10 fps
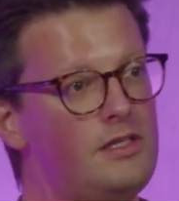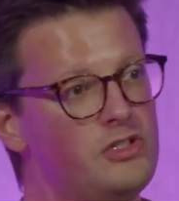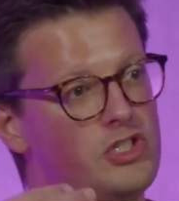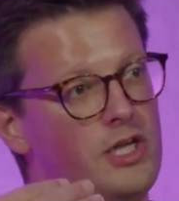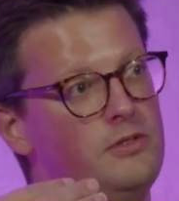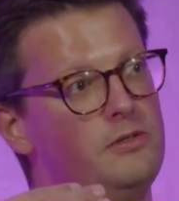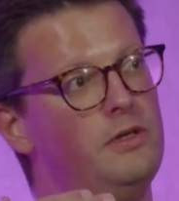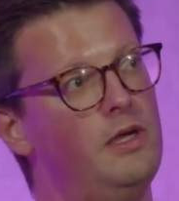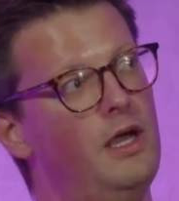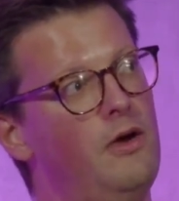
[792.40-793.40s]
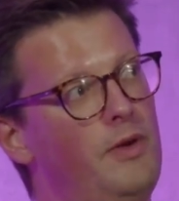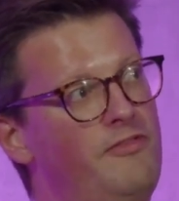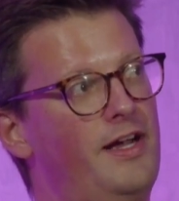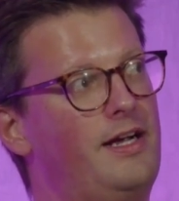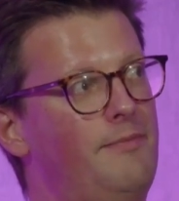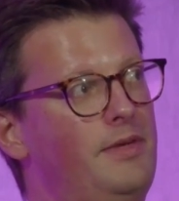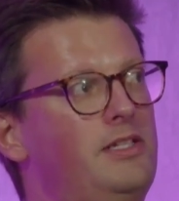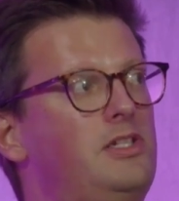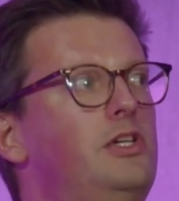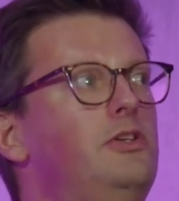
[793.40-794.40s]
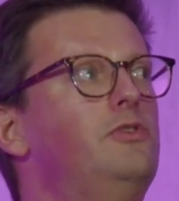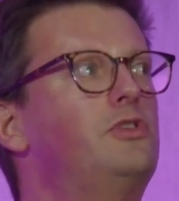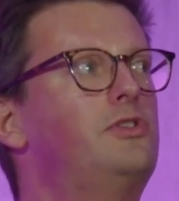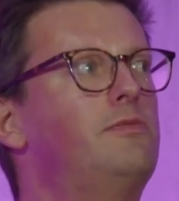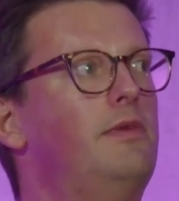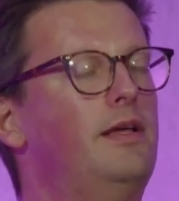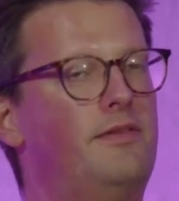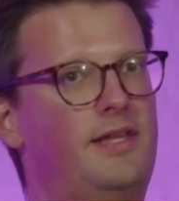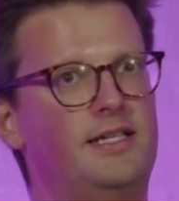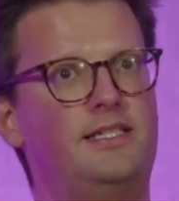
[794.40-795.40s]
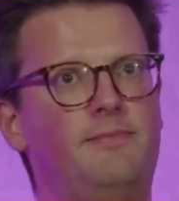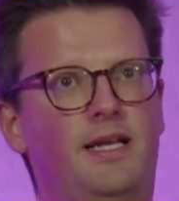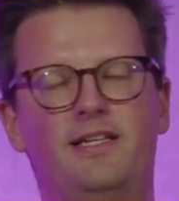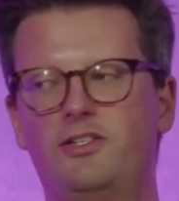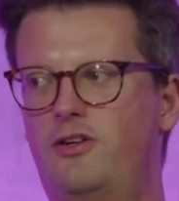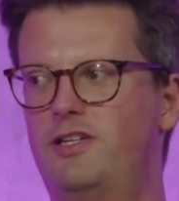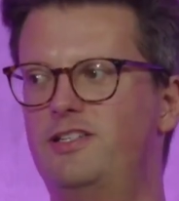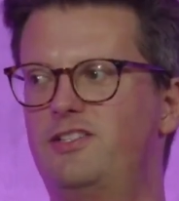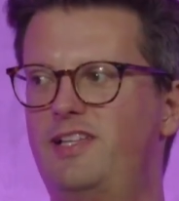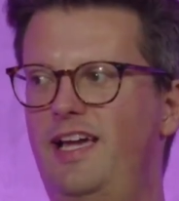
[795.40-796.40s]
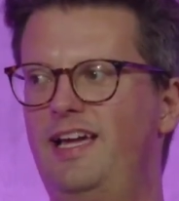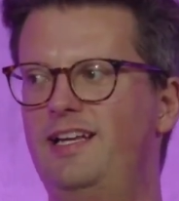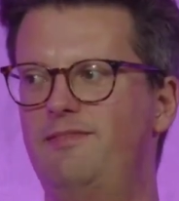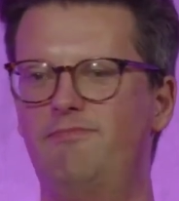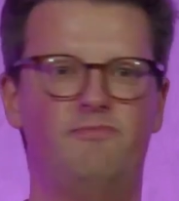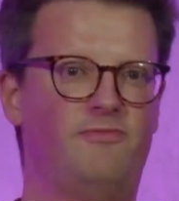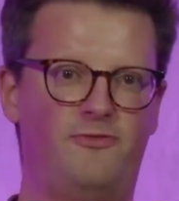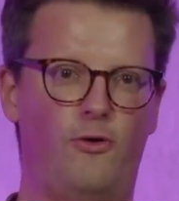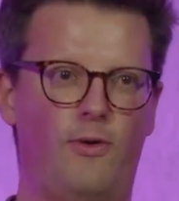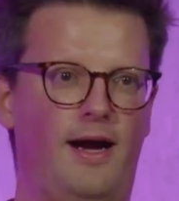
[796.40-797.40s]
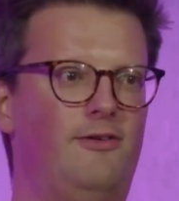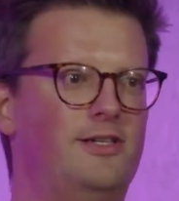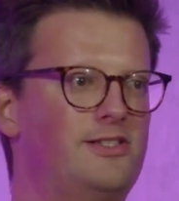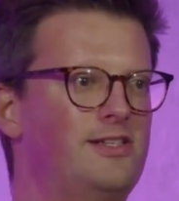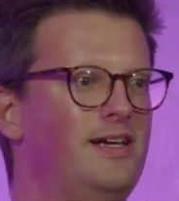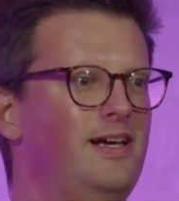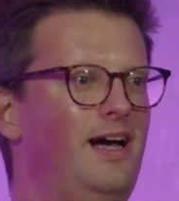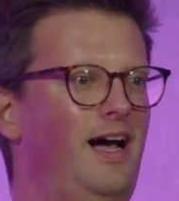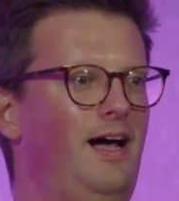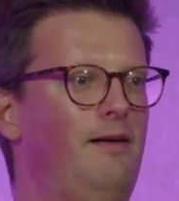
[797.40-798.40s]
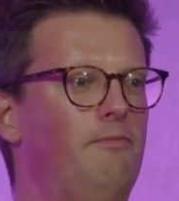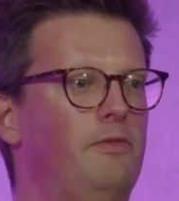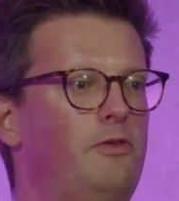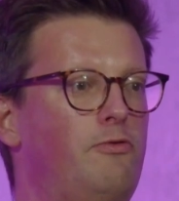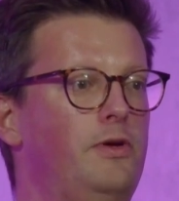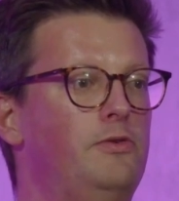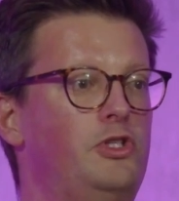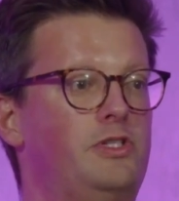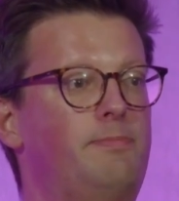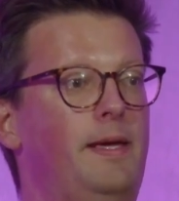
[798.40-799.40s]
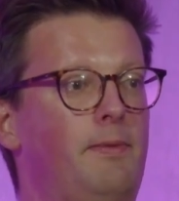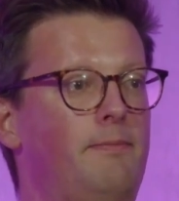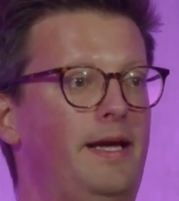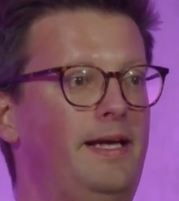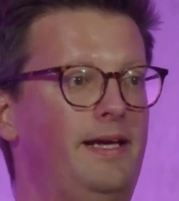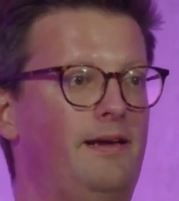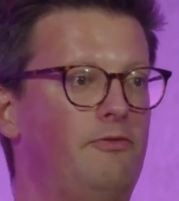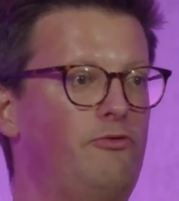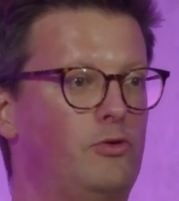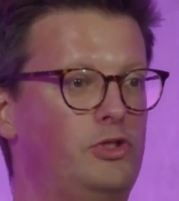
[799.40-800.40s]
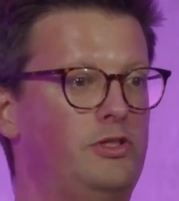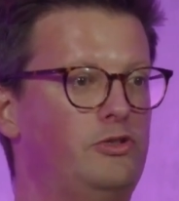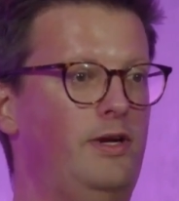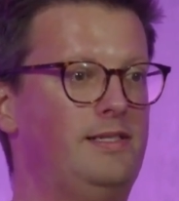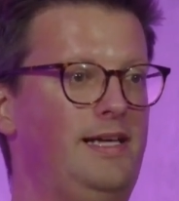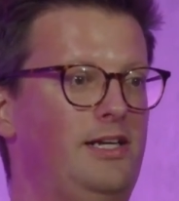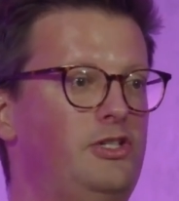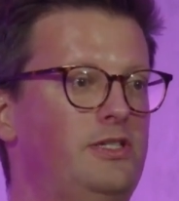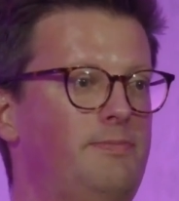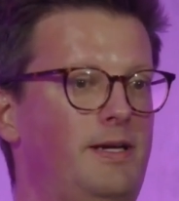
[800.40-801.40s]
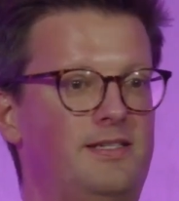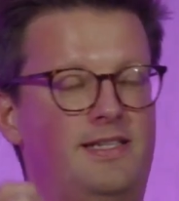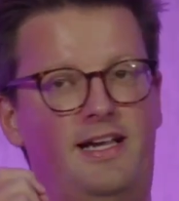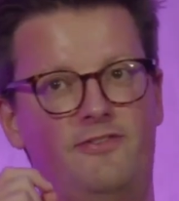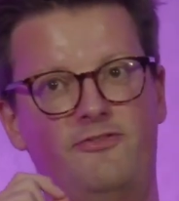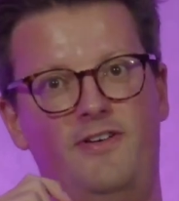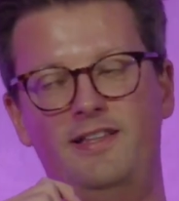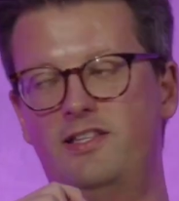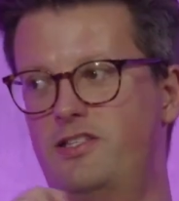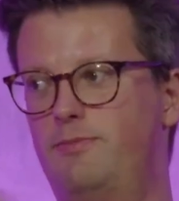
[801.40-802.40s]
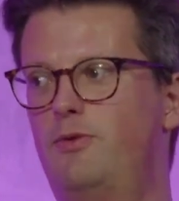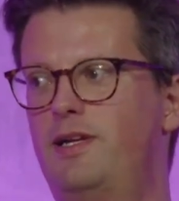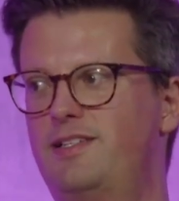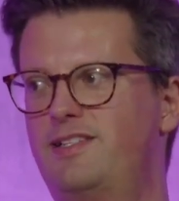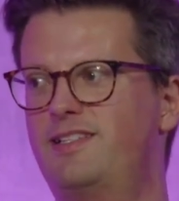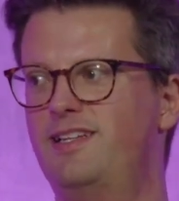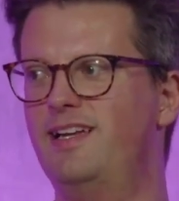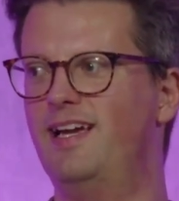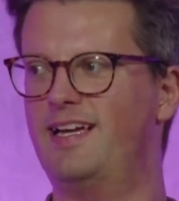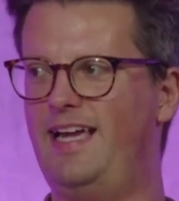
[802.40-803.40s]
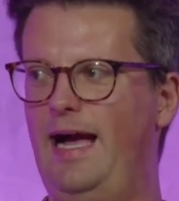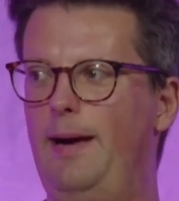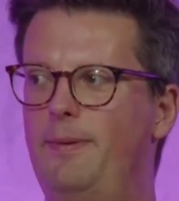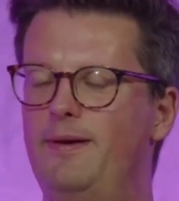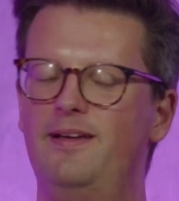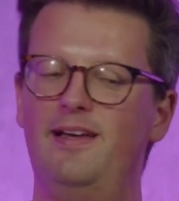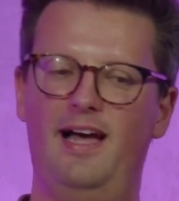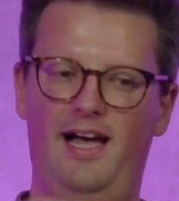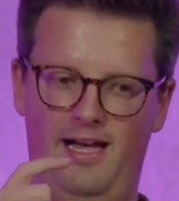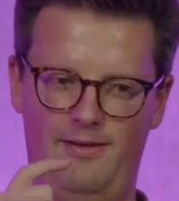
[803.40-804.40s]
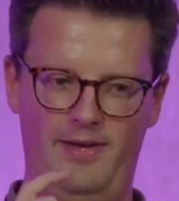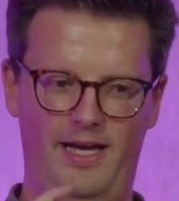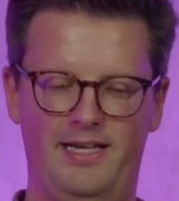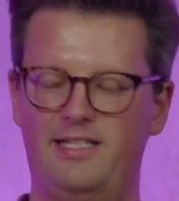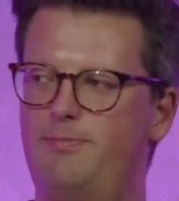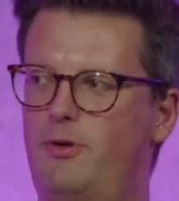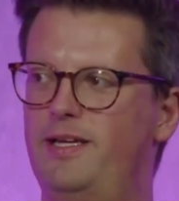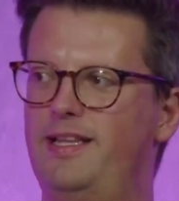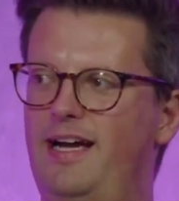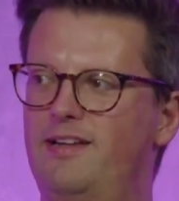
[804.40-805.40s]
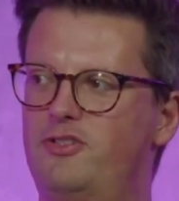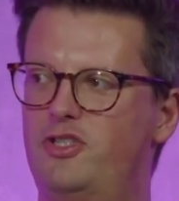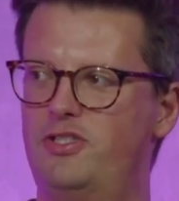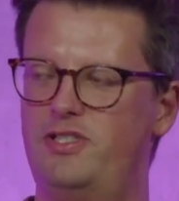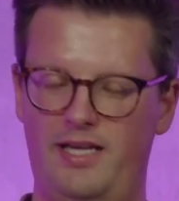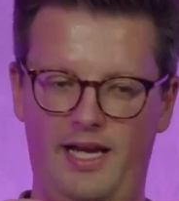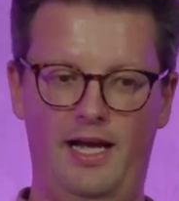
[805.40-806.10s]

So we've had companies lose $30 million in 4 hours through just people making fraudulent transactions because they can find the smallest gap and exploit that just